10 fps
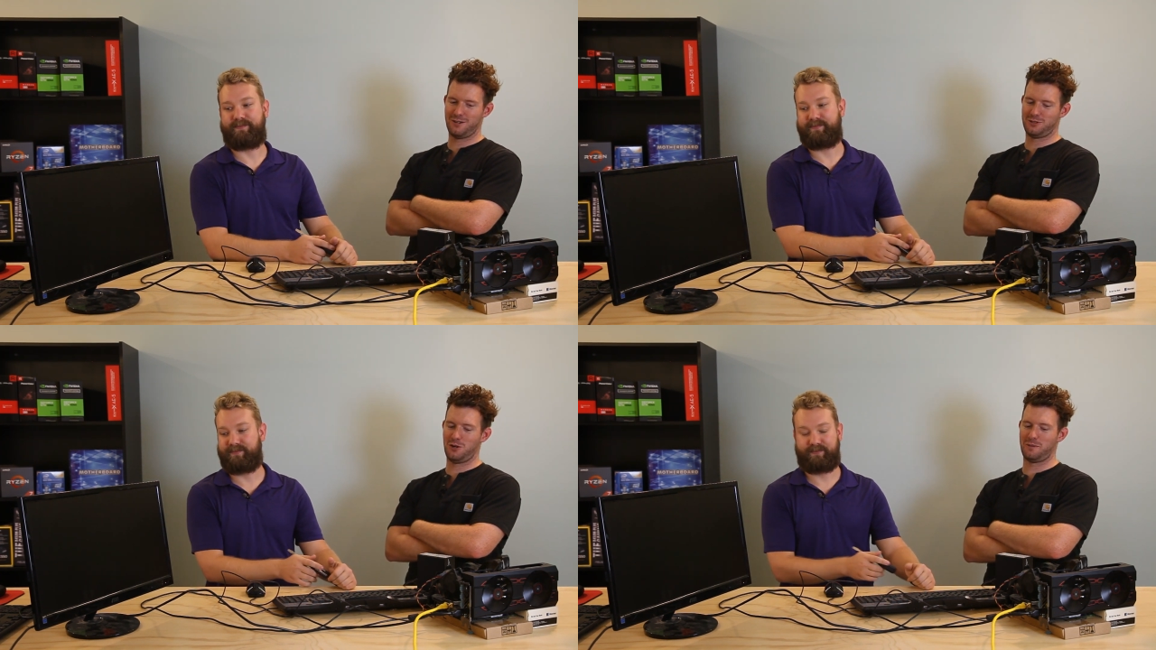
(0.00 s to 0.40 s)
Speaker 1: I
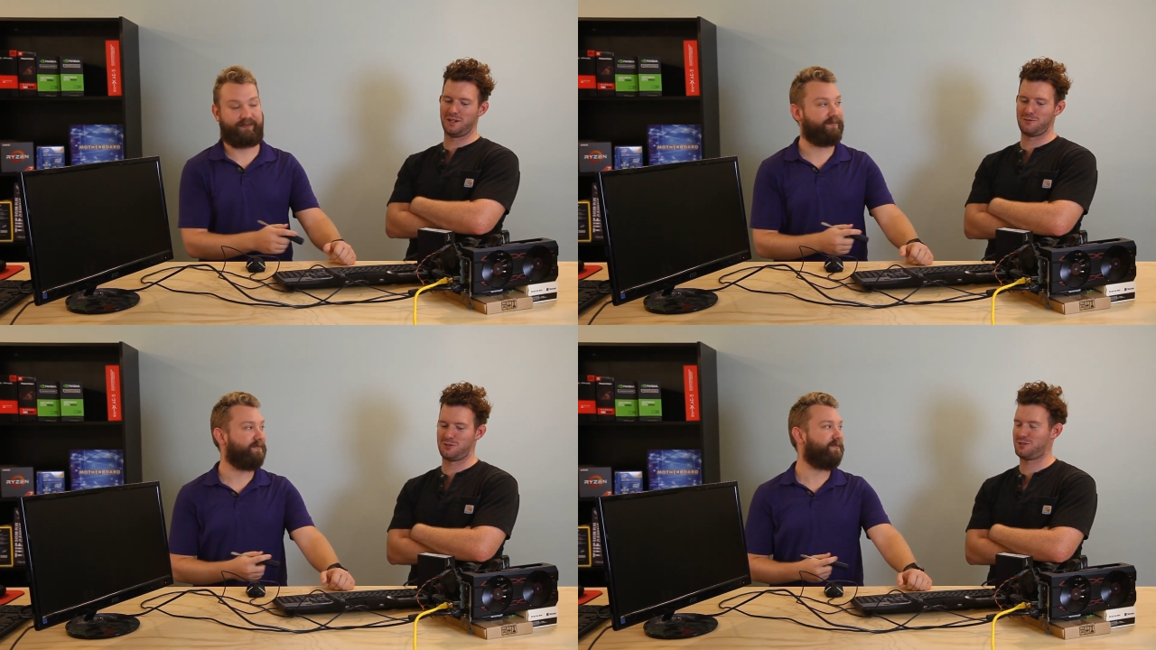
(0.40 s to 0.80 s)
was hoping it
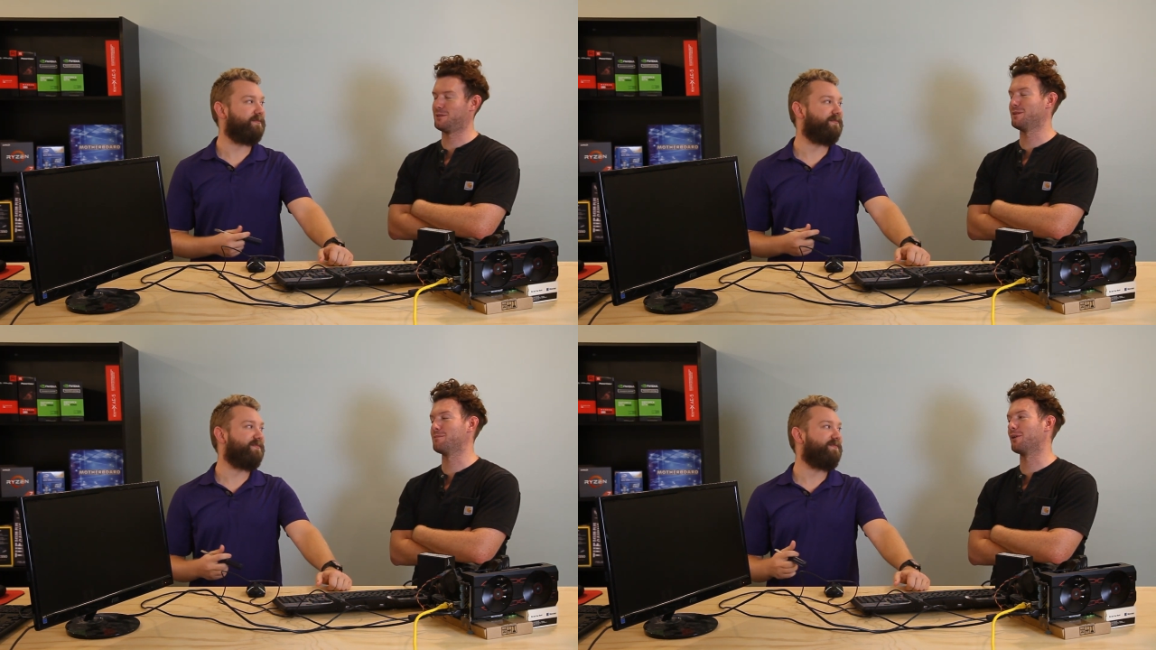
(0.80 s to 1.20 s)
was just
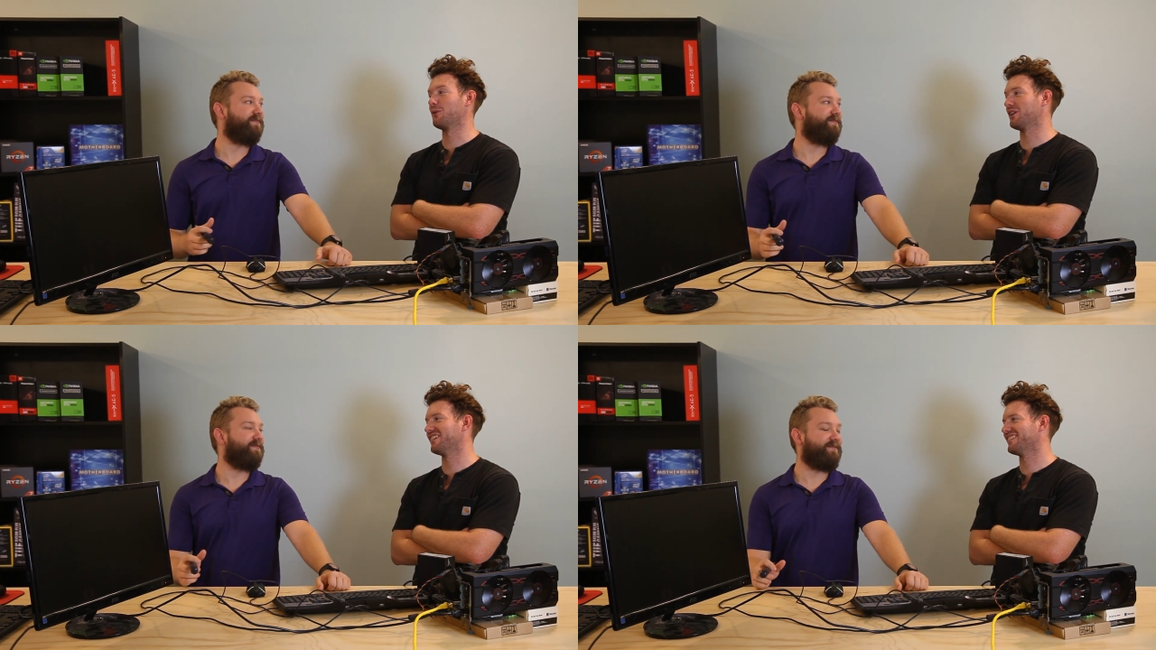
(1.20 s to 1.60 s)
going to be
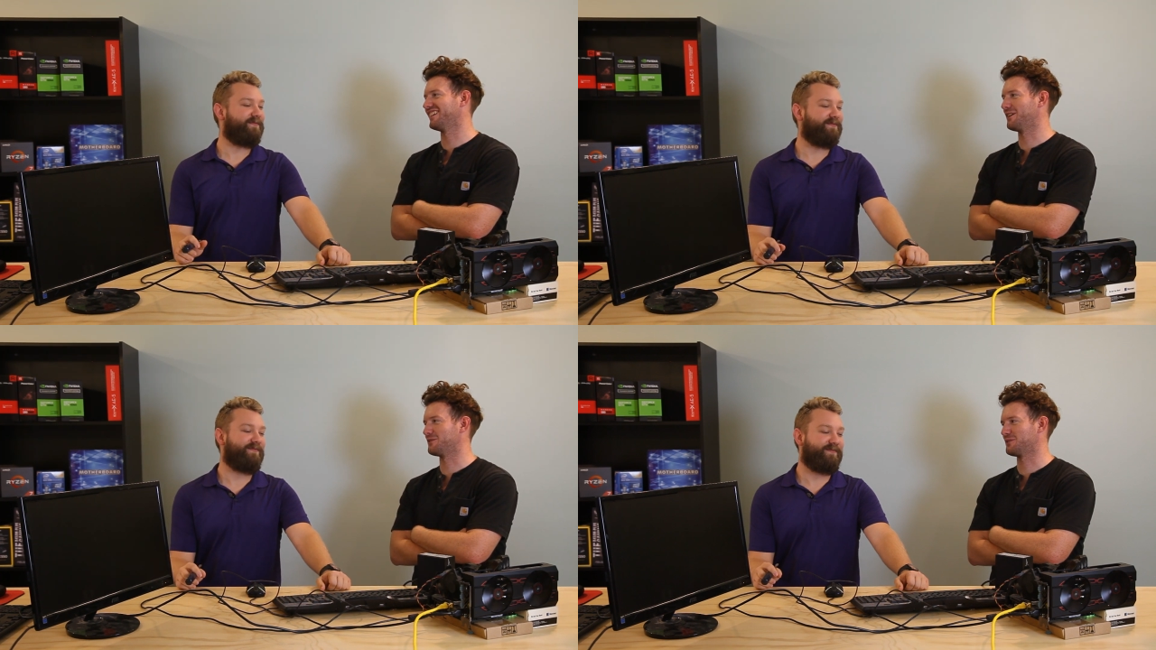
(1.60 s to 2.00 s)
broken,
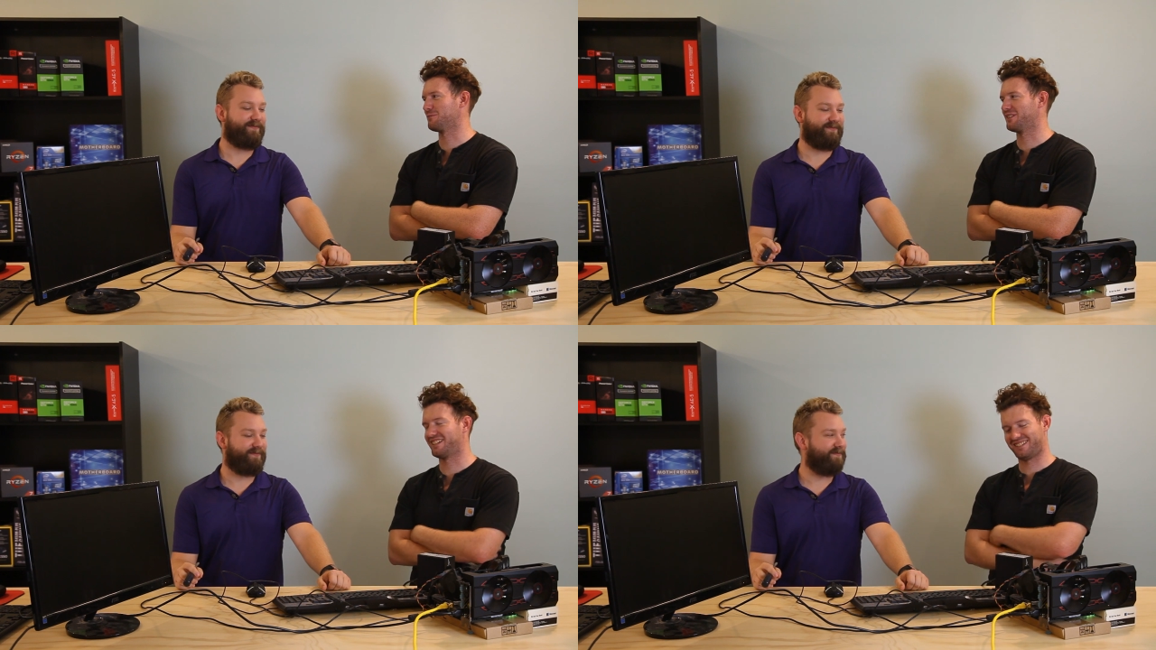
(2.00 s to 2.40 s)
and I was going to
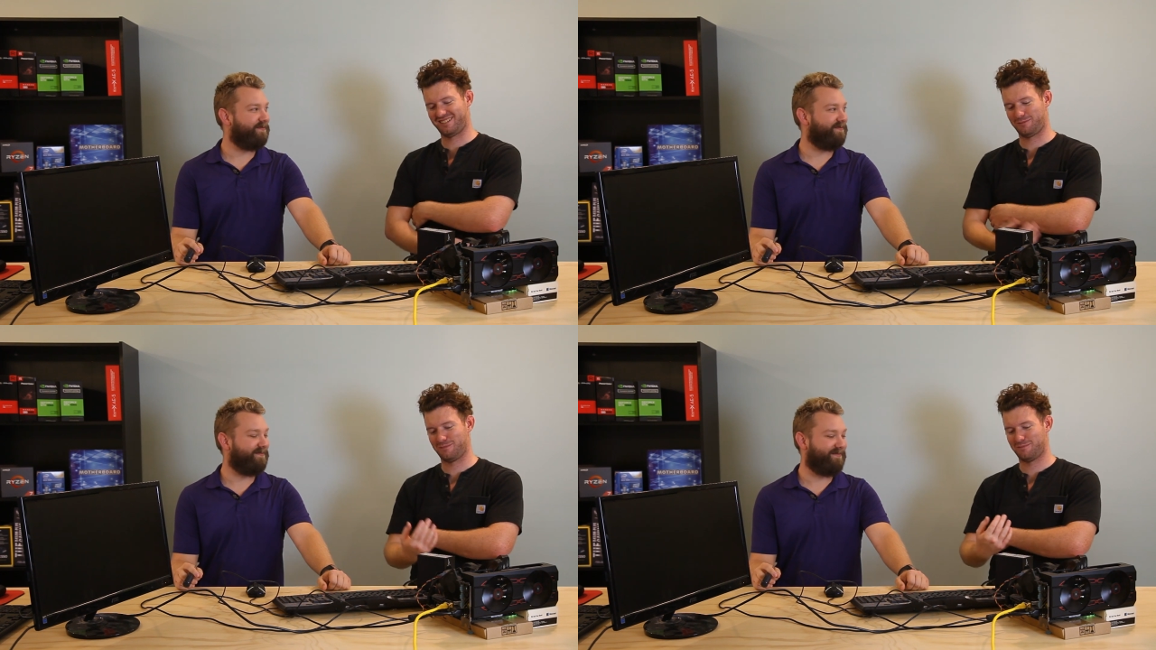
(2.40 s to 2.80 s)
be like, this
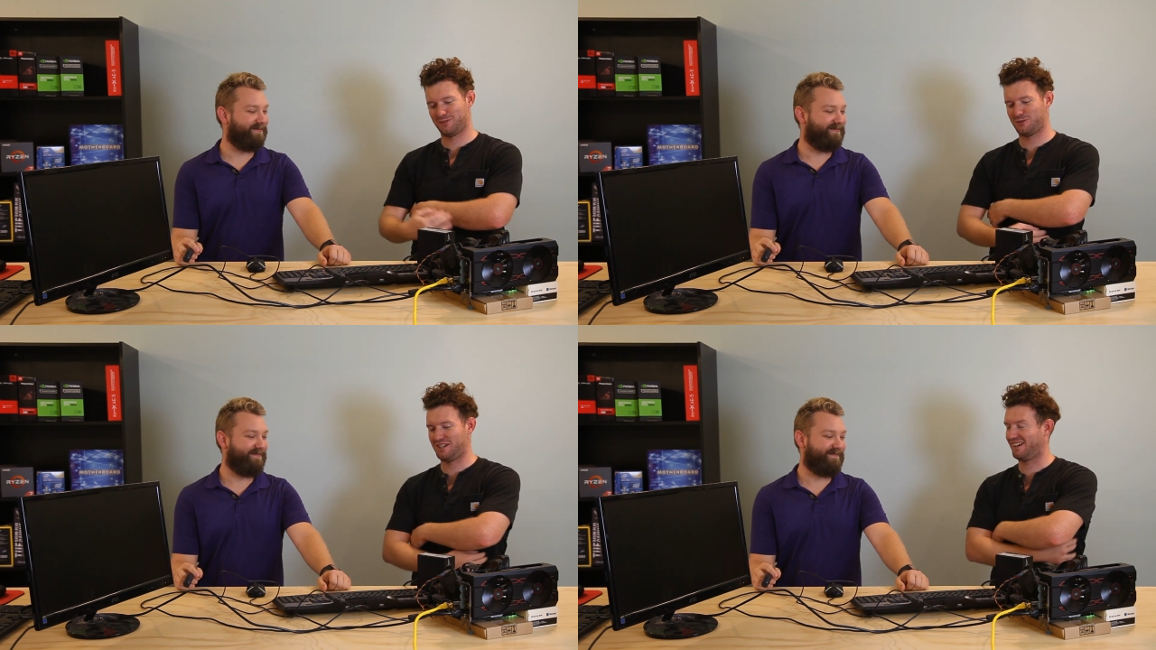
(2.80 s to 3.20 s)
is
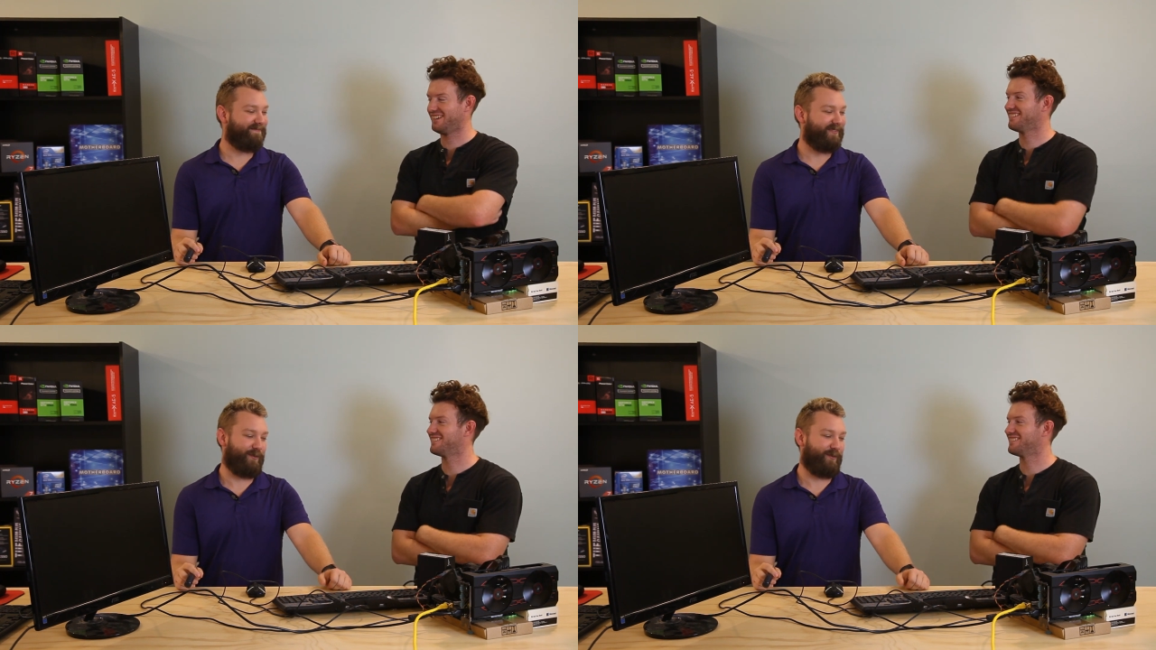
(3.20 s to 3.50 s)
sick.